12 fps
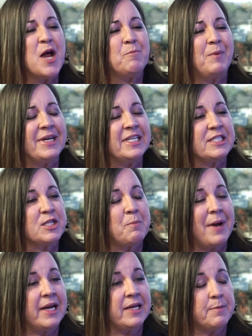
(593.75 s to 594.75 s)
but it's the
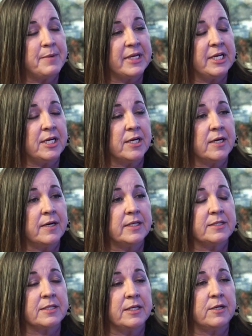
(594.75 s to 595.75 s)
pandemic year, and
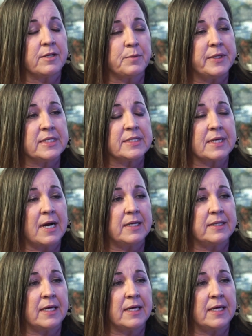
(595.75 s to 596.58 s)
it's the year that we decided